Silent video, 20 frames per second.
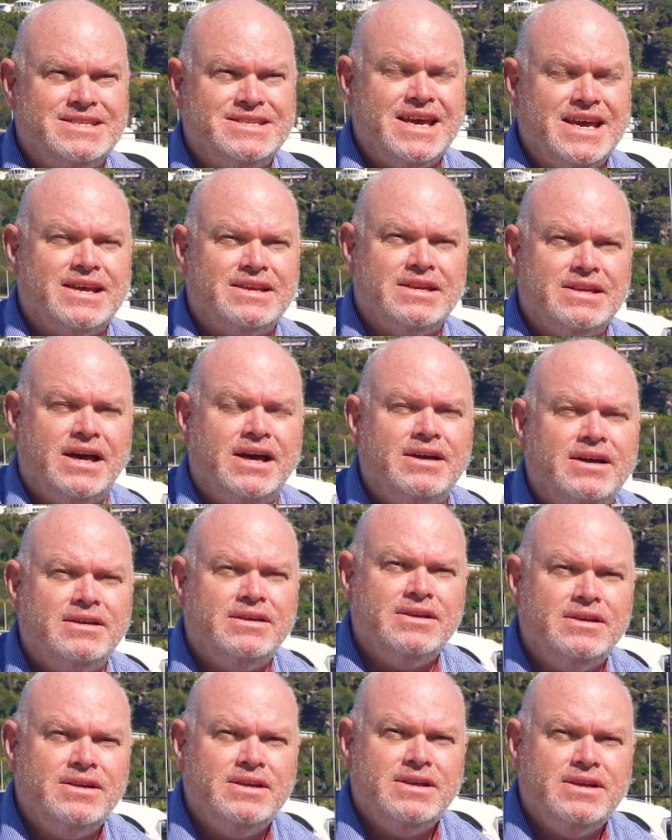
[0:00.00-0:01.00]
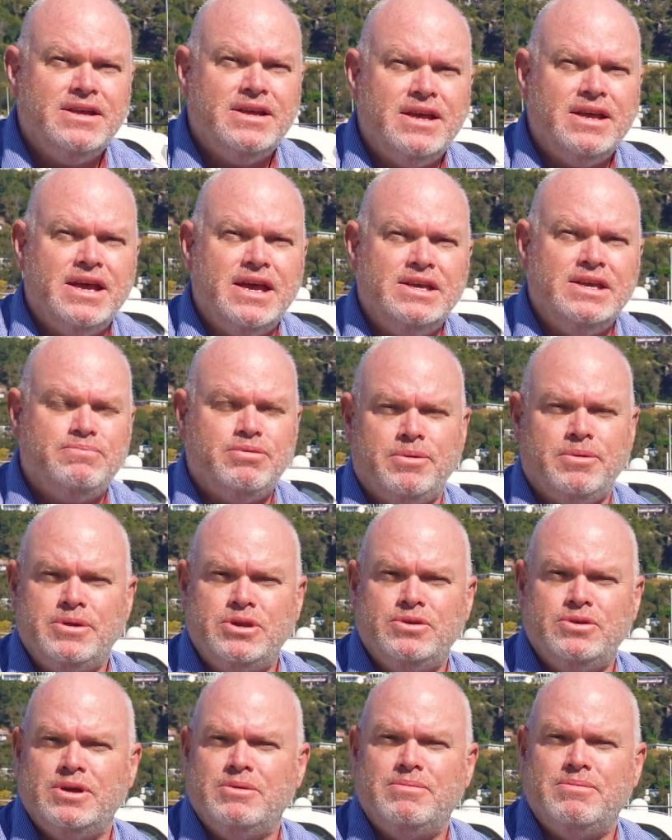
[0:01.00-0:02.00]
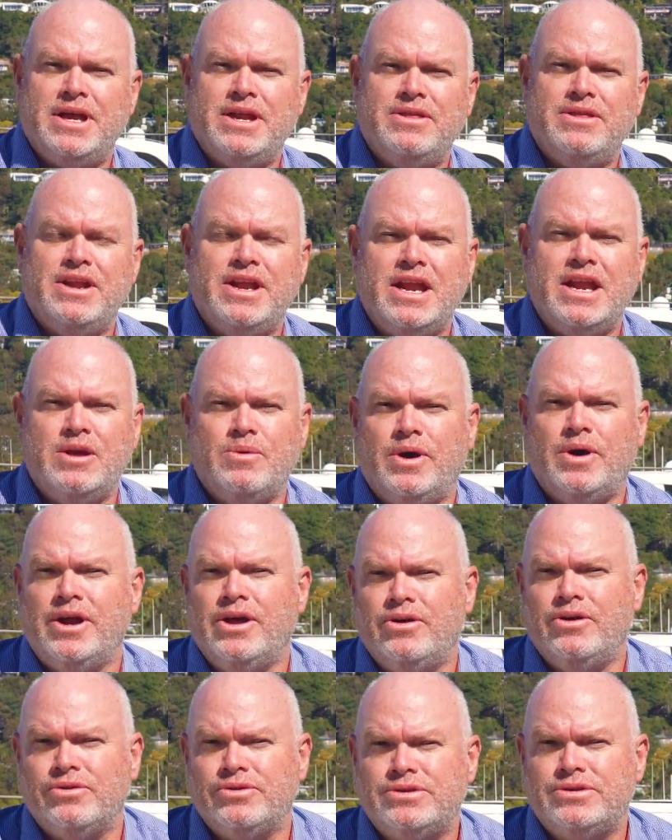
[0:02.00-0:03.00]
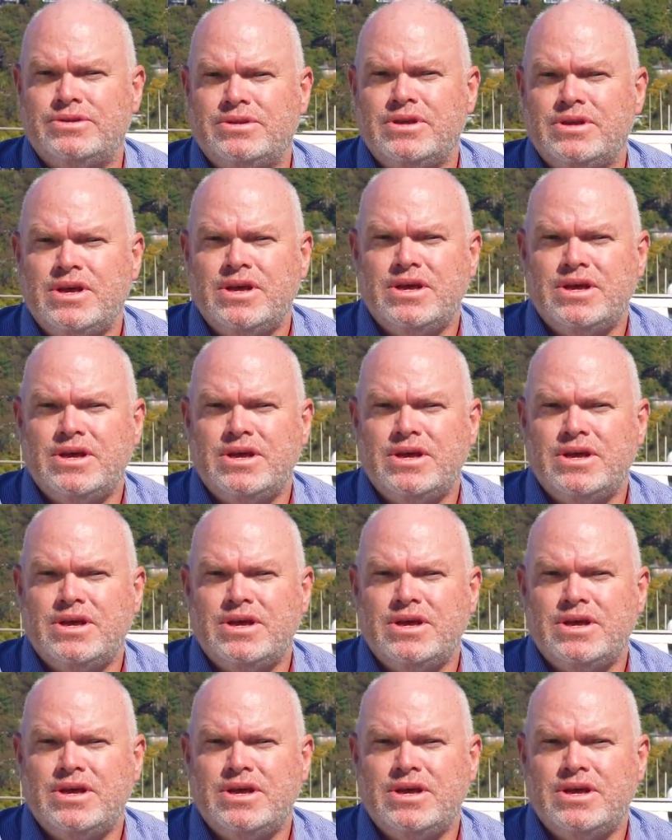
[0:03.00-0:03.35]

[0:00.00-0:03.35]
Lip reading: sector, he's probably doing better than anyone else.